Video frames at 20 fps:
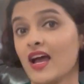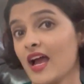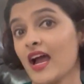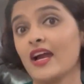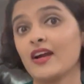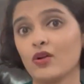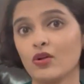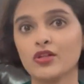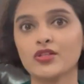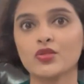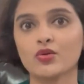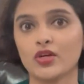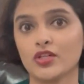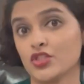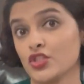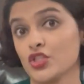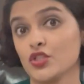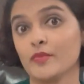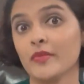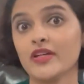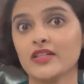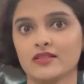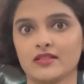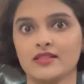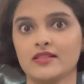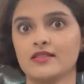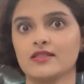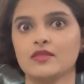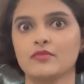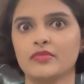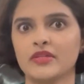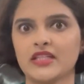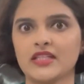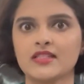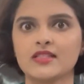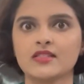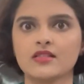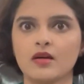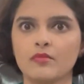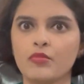And also our judgment is
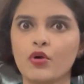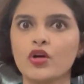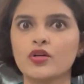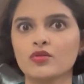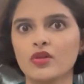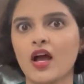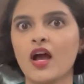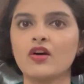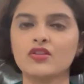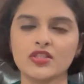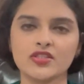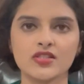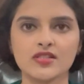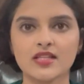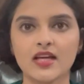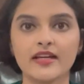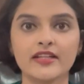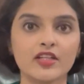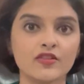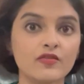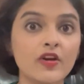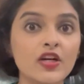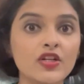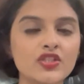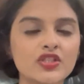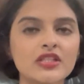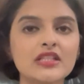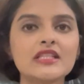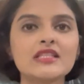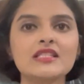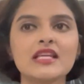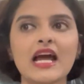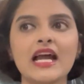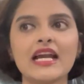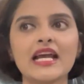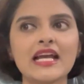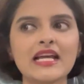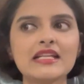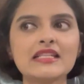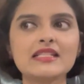based upon how the society functions, and
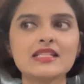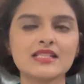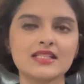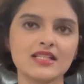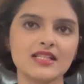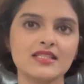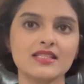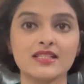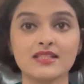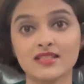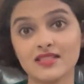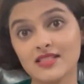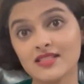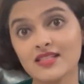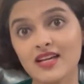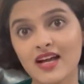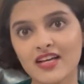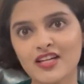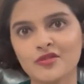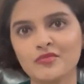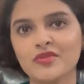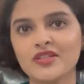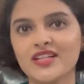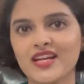hence it's considered as desirable,